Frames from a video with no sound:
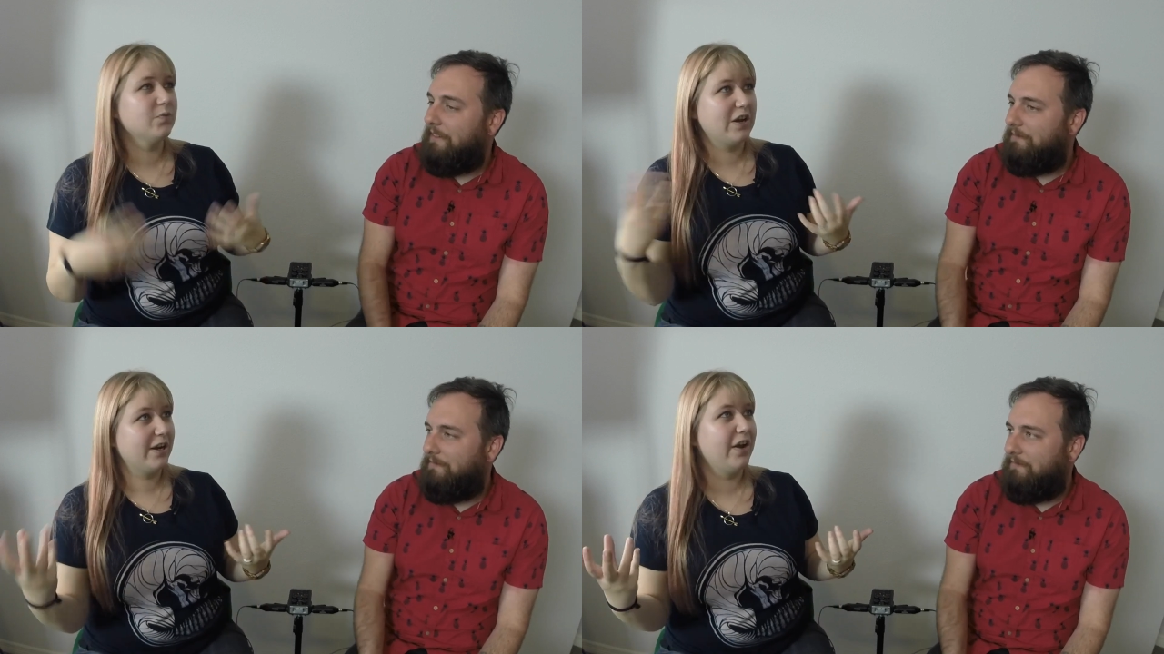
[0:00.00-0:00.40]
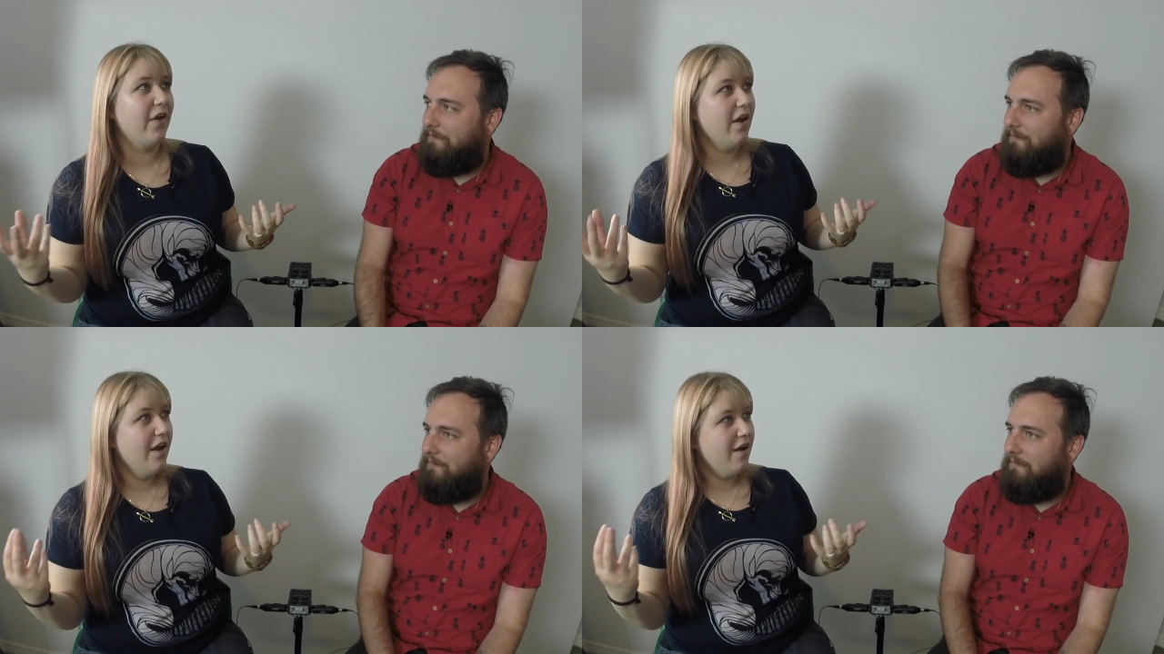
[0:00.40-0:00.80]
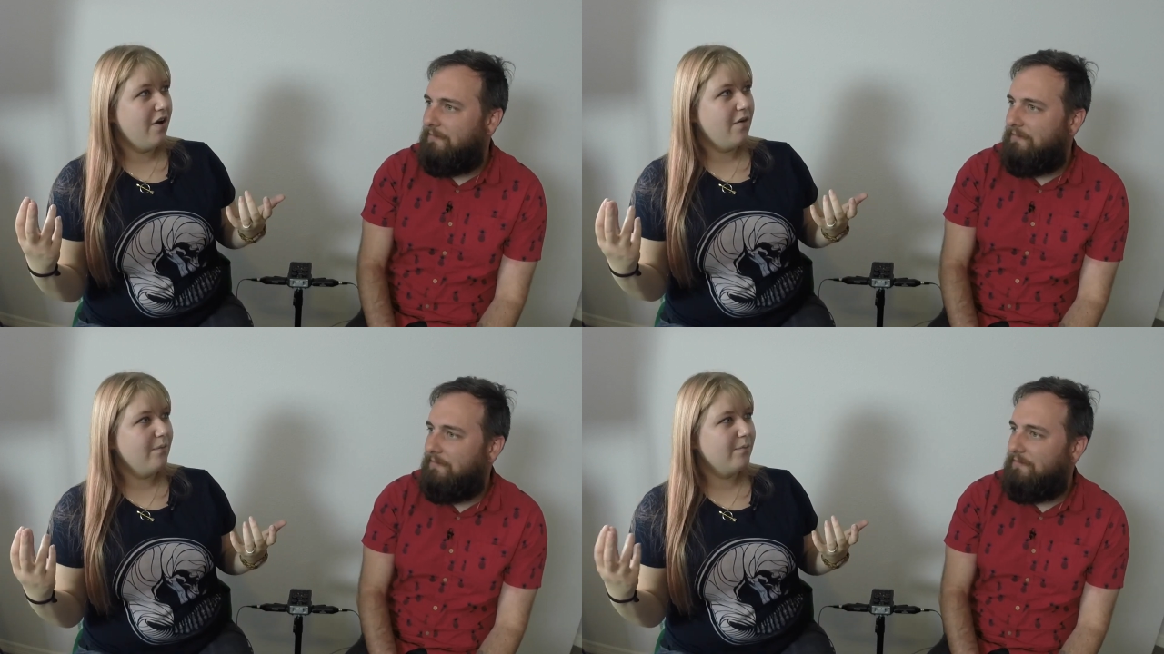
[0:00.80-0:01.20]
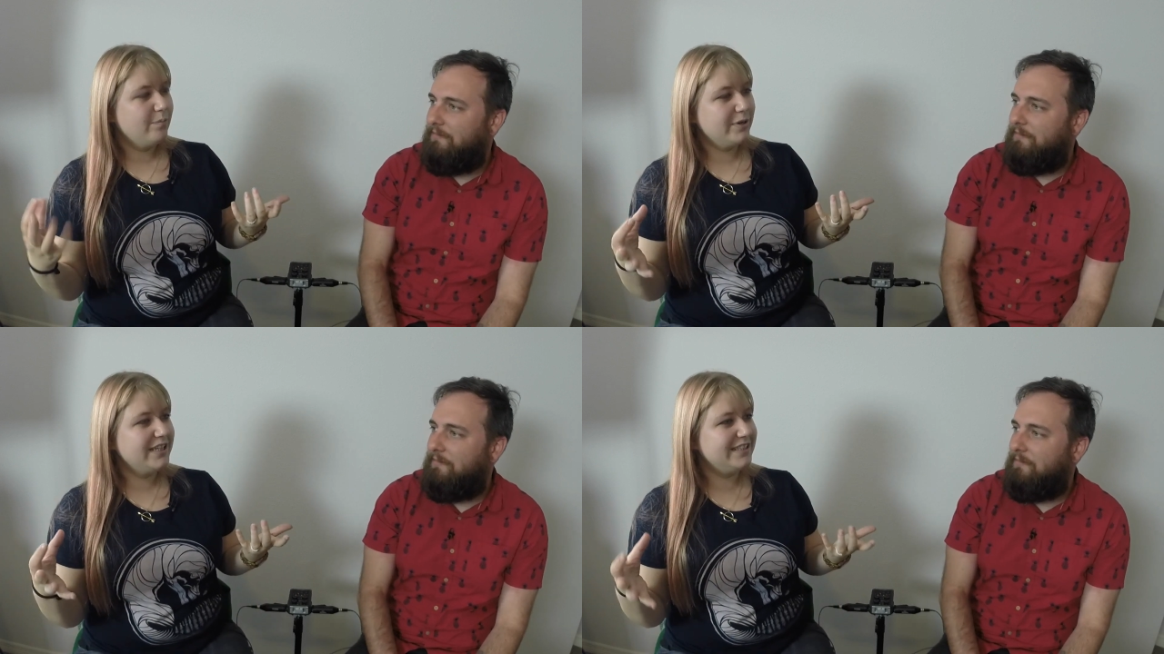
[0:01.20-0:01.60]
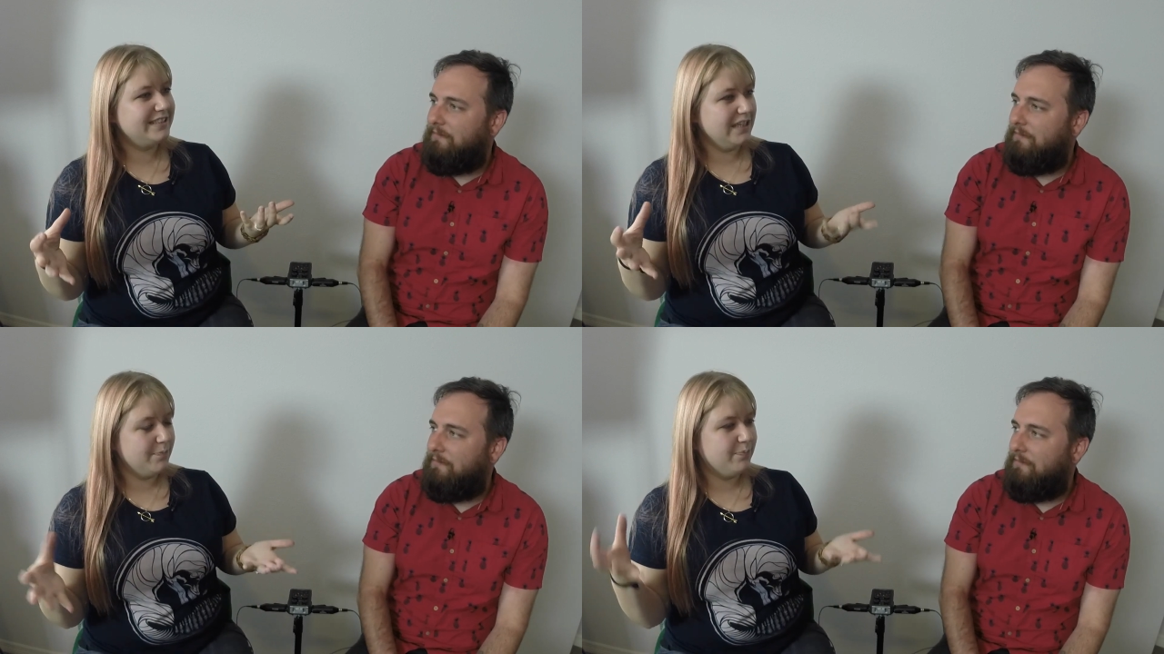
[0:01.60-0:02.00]
Speaker 1: a very pretty
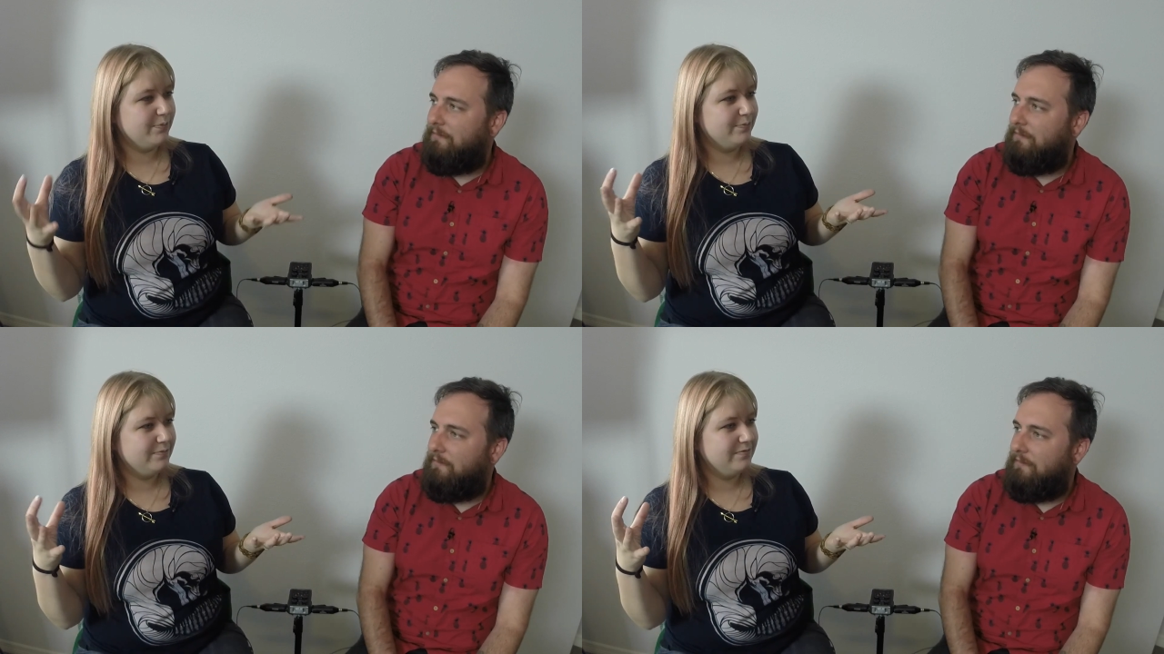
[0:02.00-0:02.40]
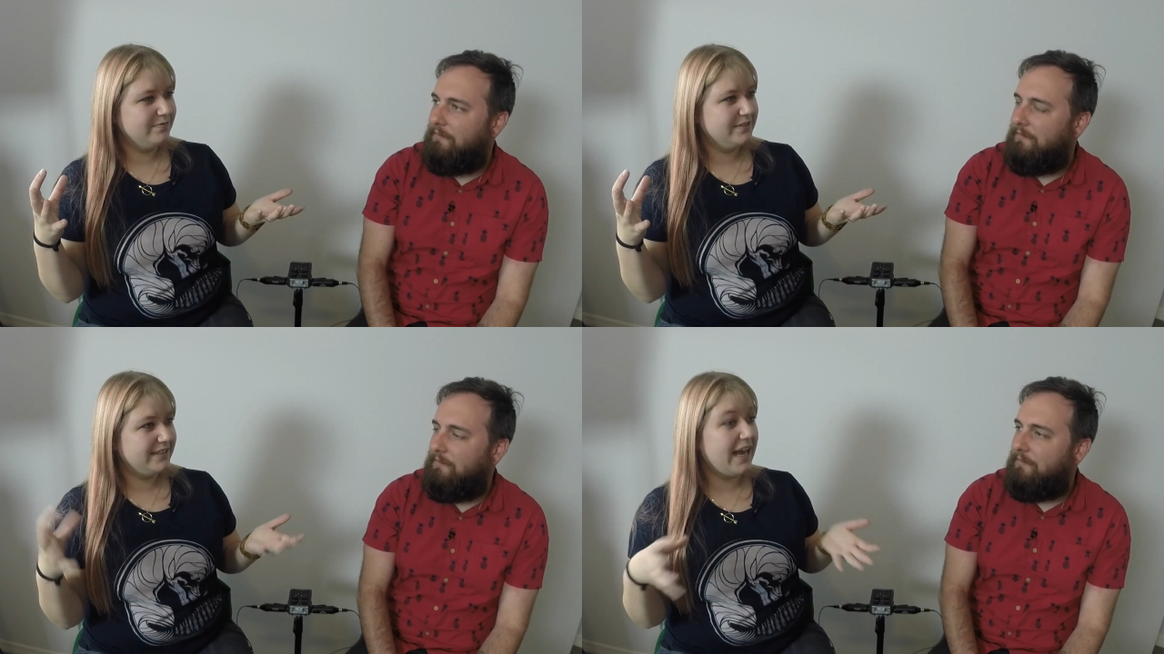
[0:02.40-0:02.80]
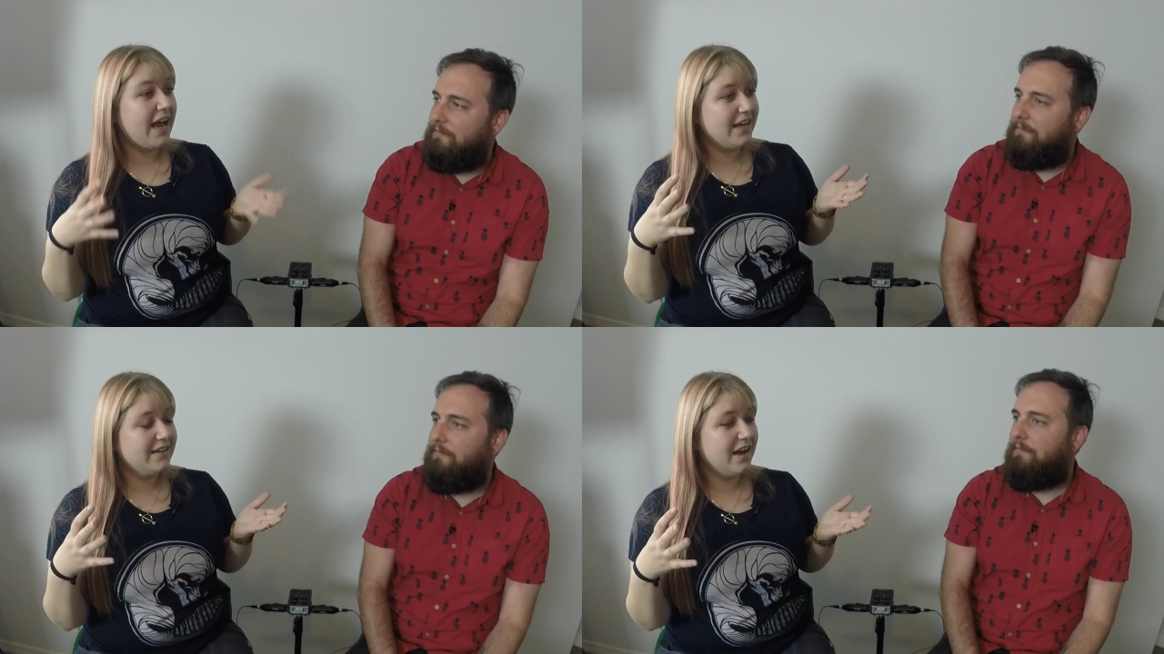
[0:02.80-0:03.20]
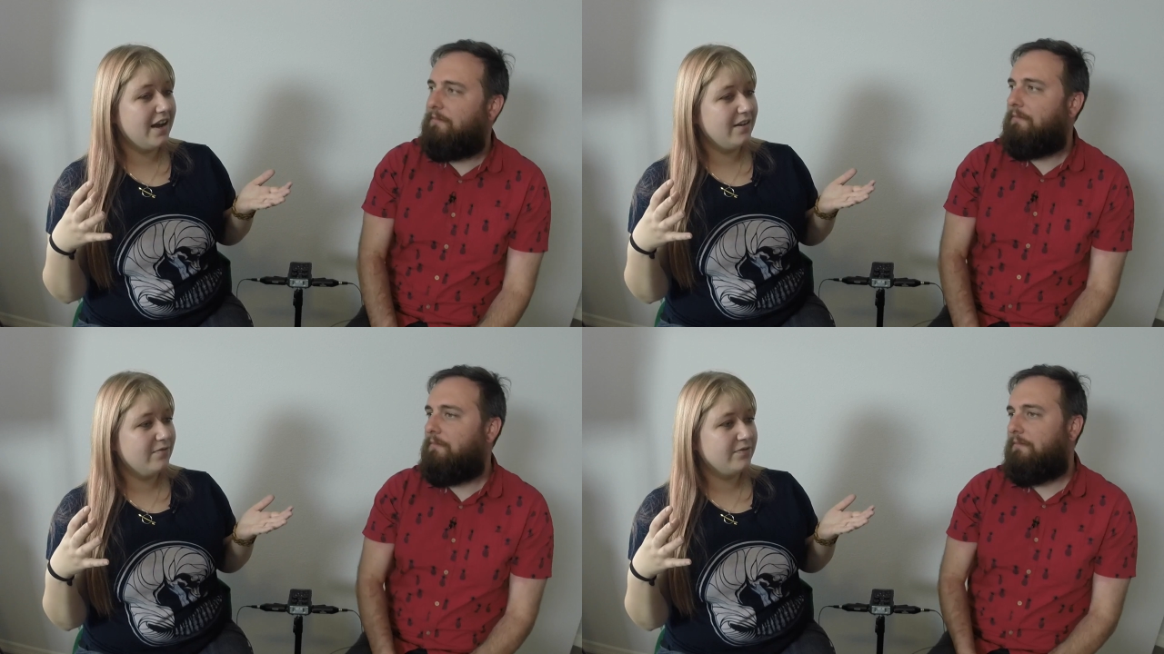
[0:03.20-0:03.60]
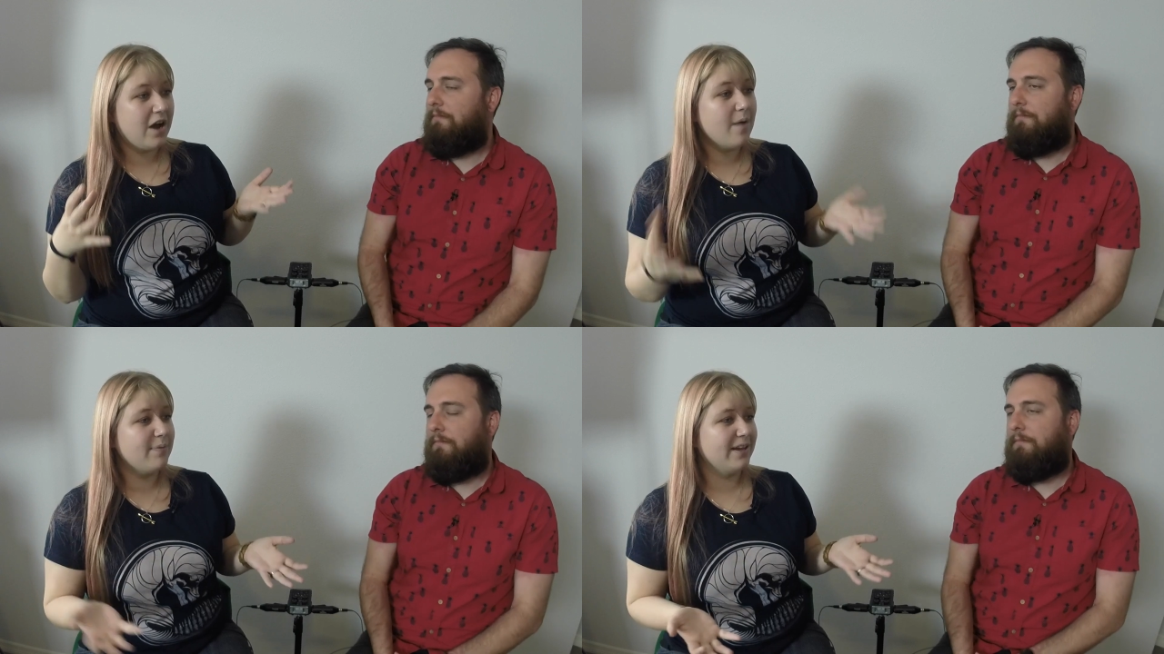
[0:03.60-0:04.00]
deep, sad kind of
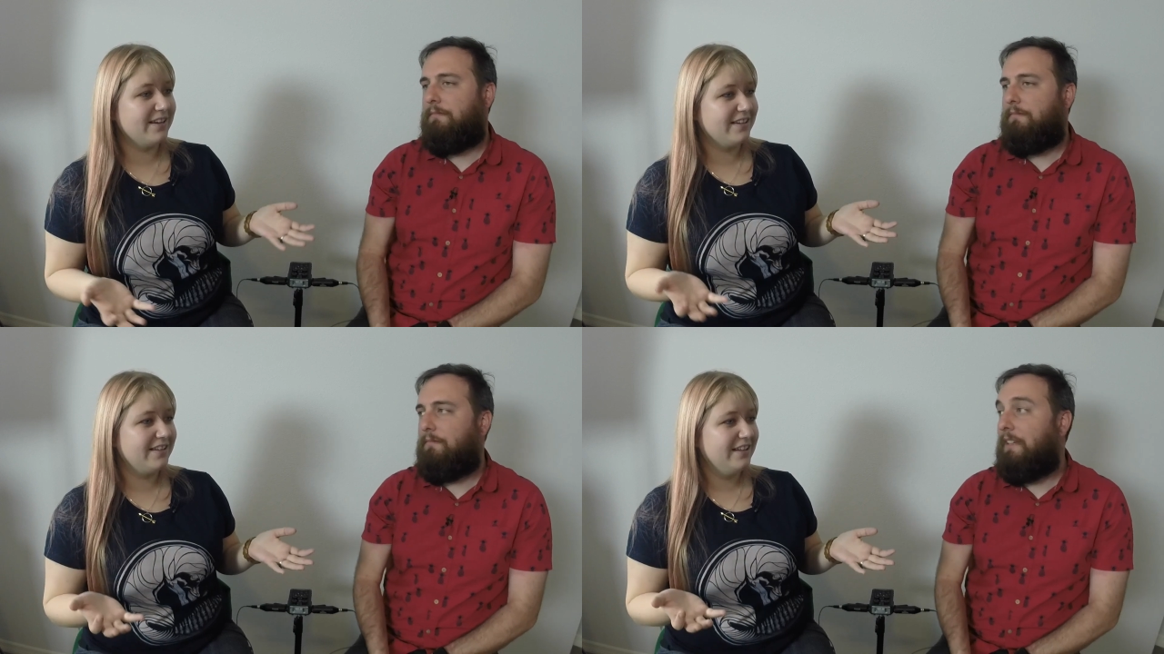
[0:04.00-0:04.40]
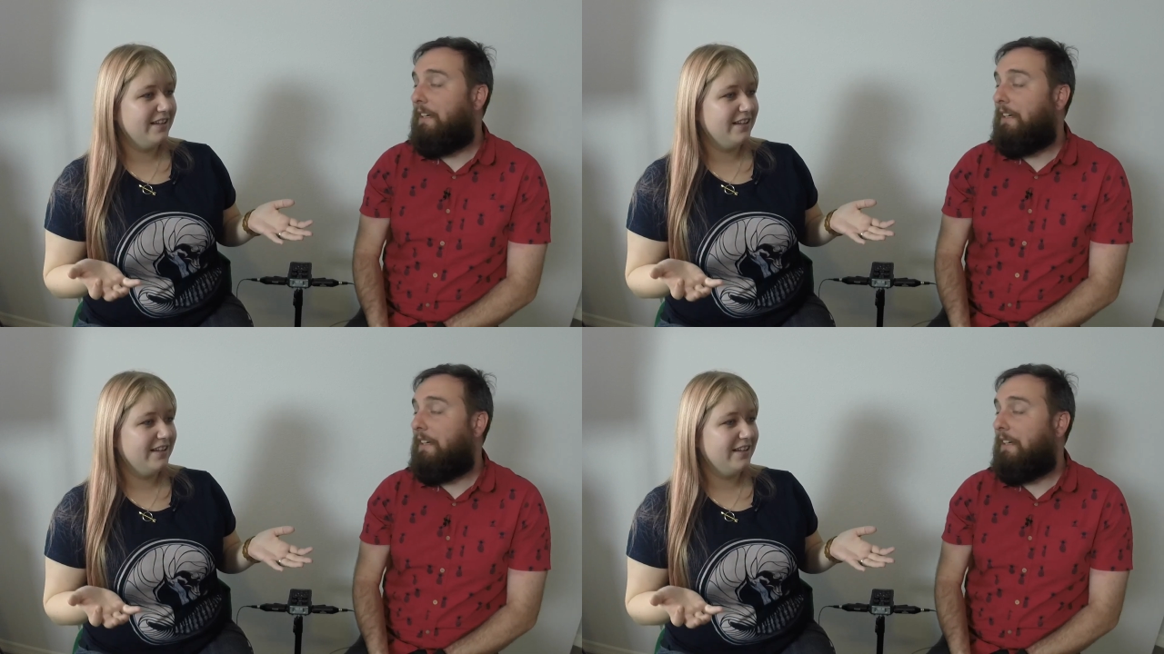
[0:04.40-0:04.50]
topic.